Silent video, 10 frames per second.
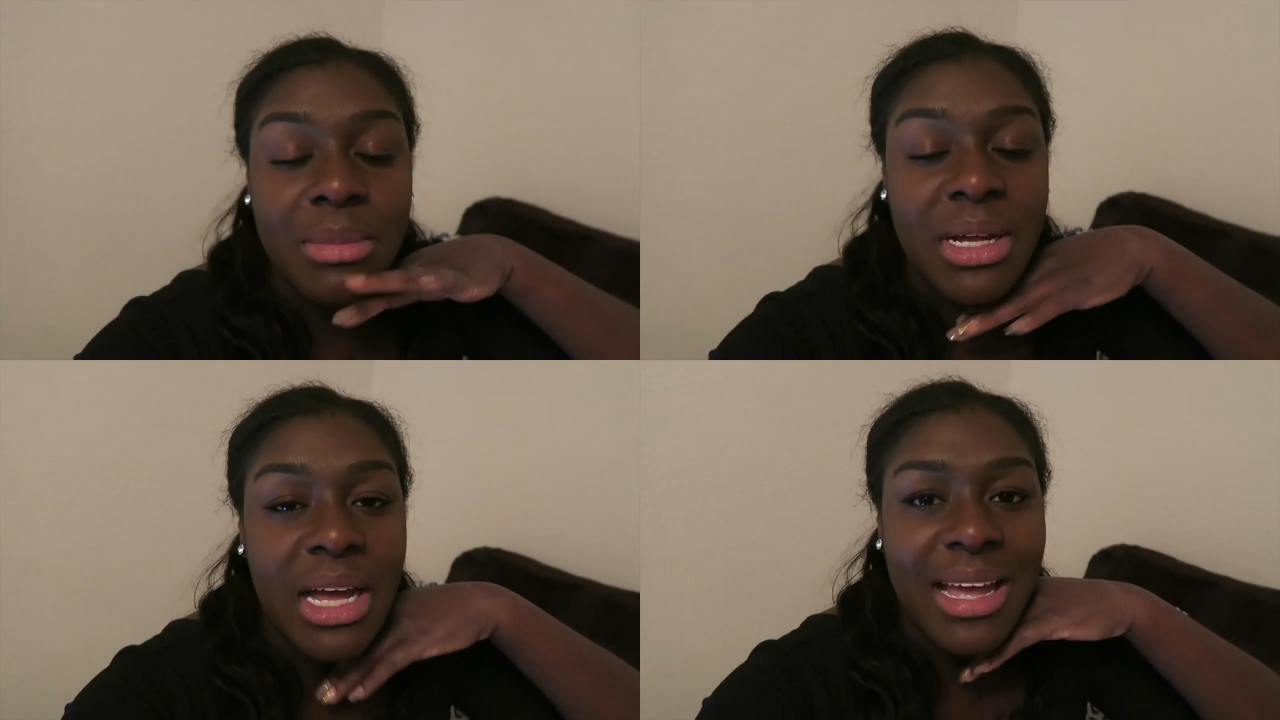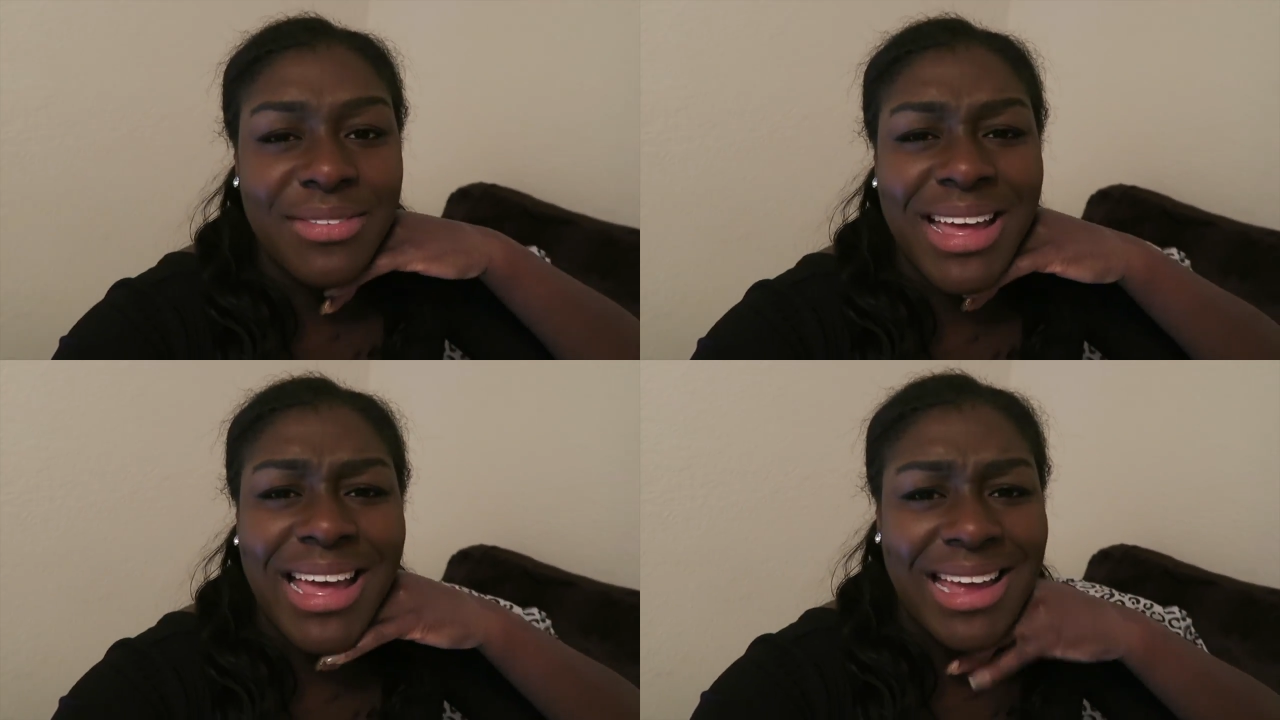but I have
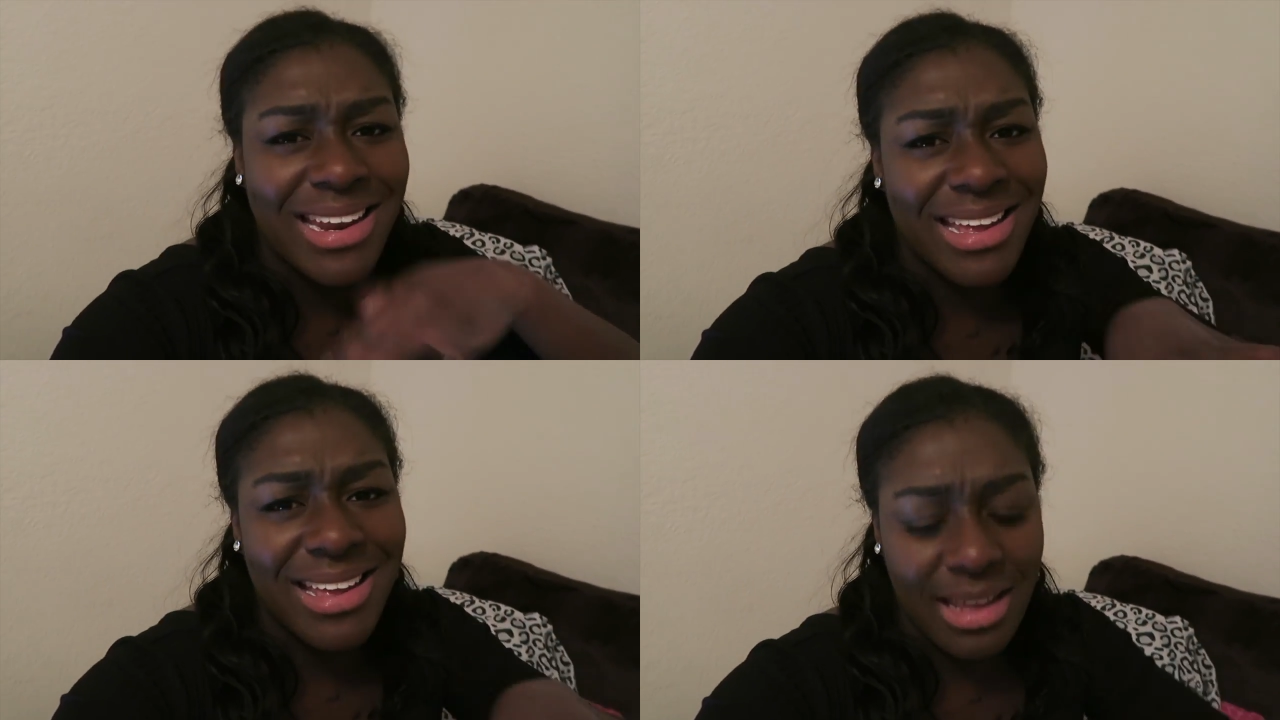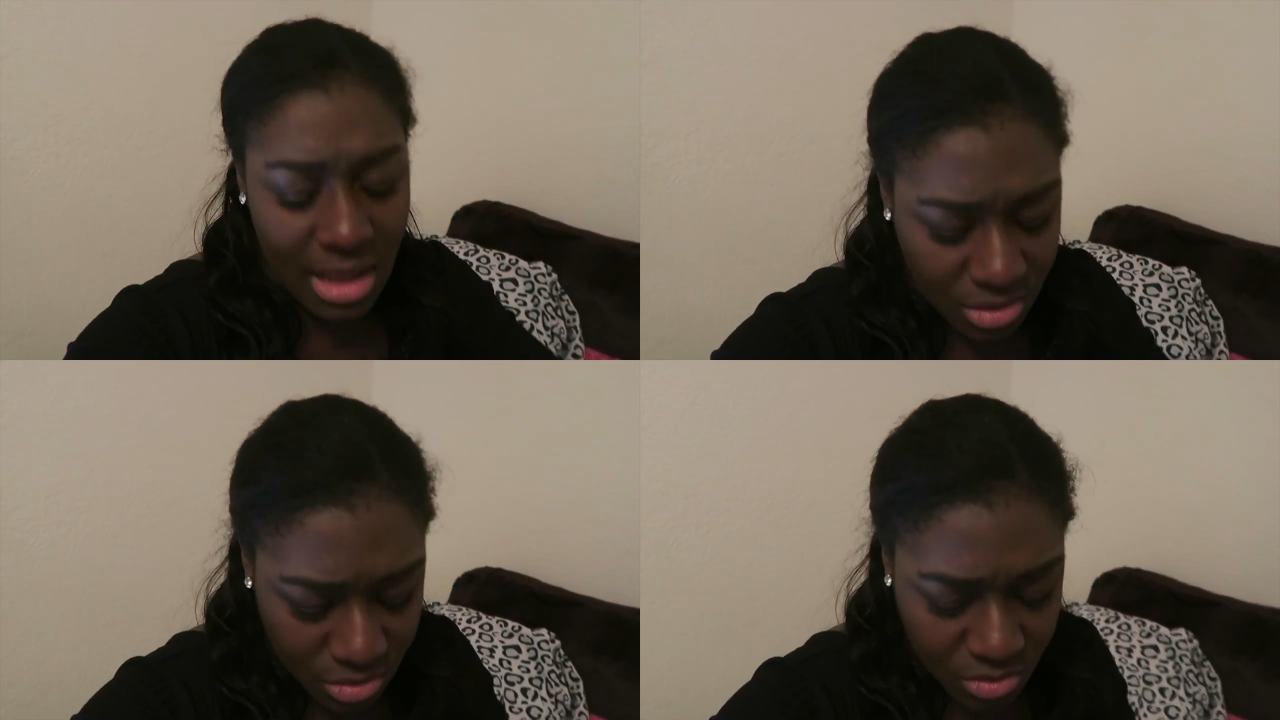a headache.
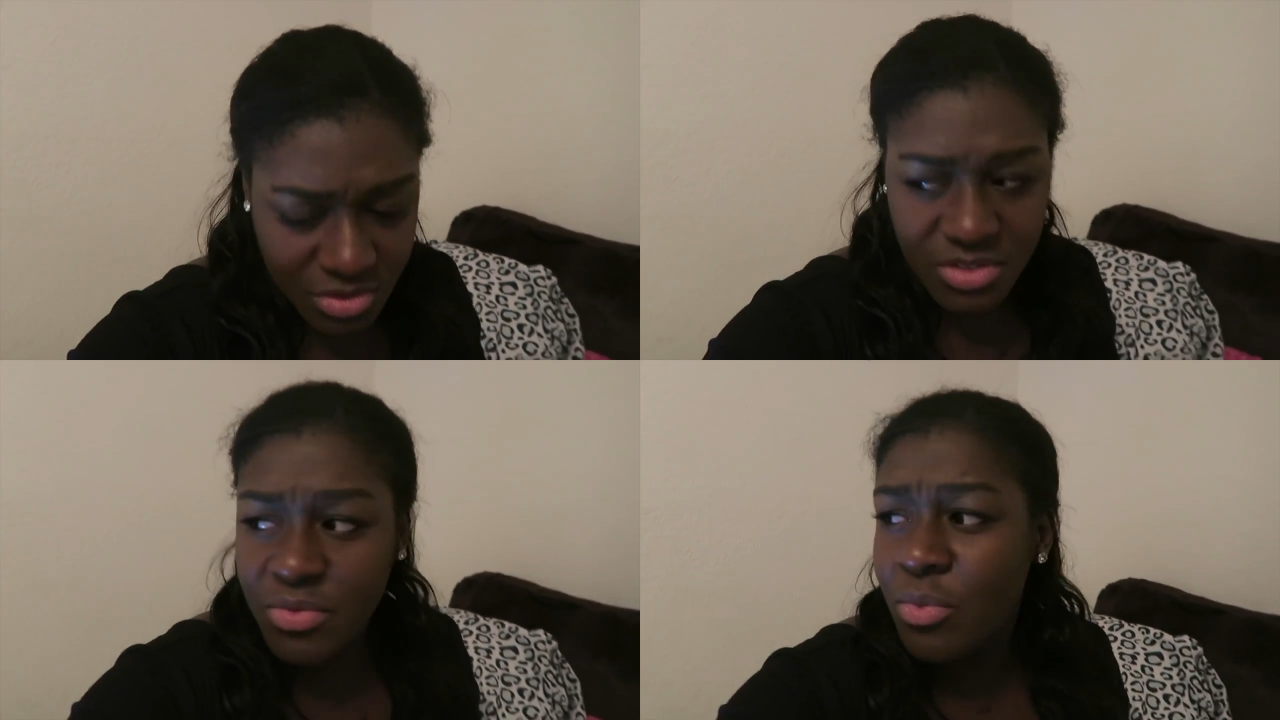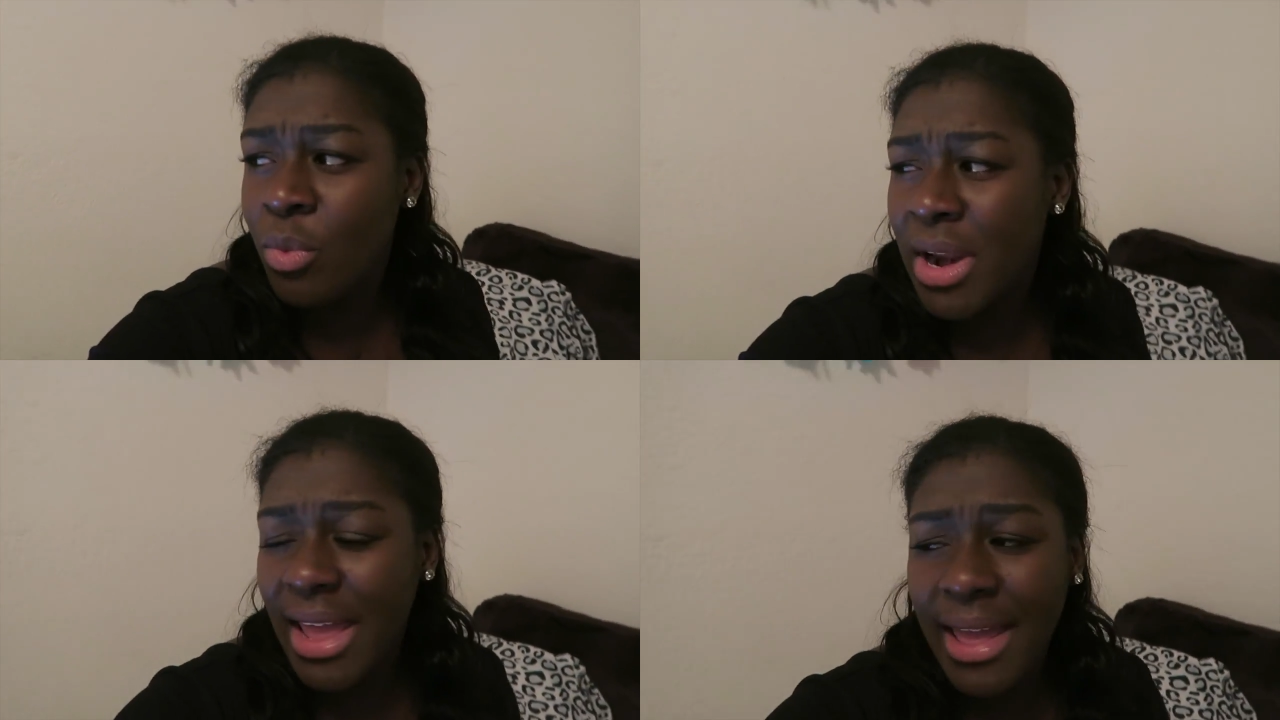I don't know if it's
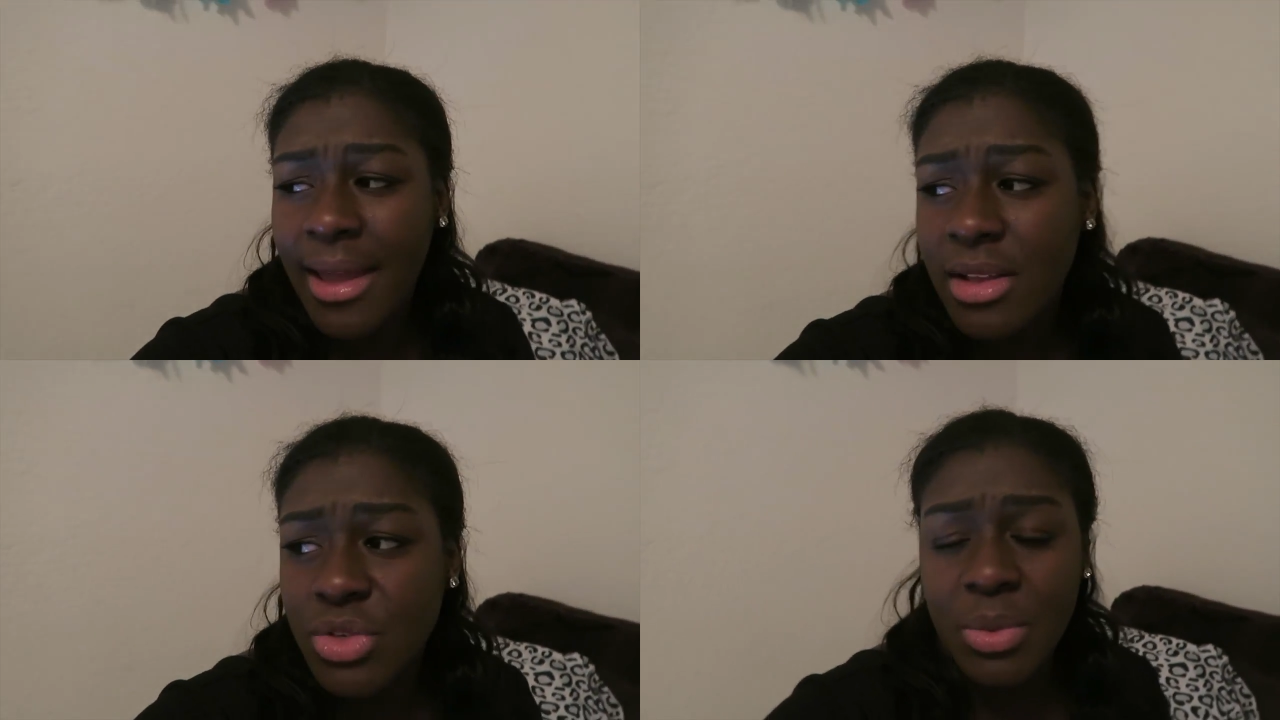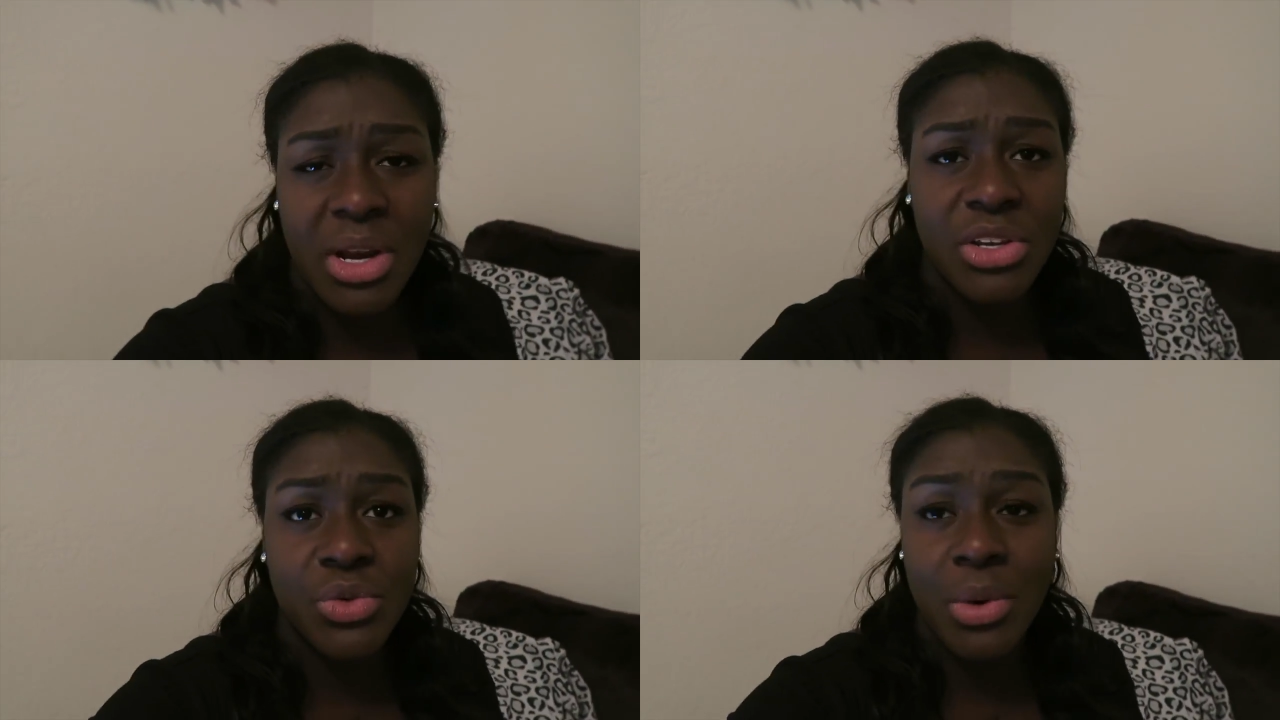what I ate or what
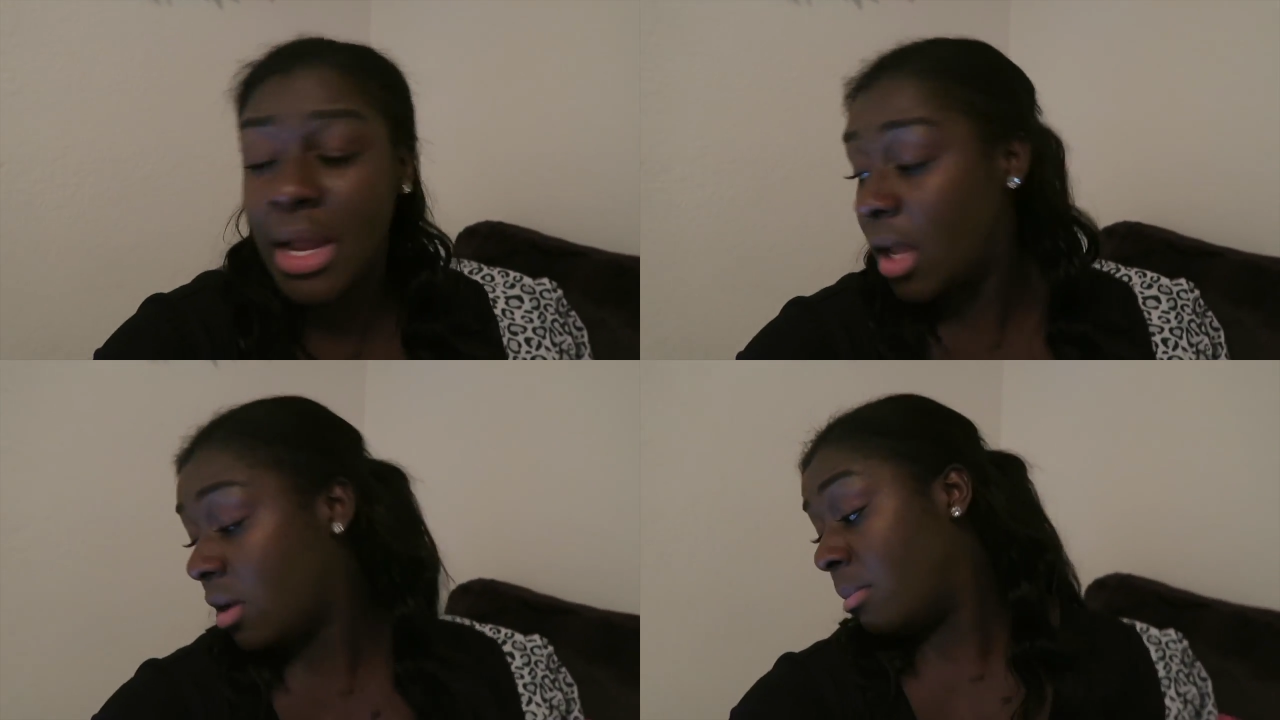I drank,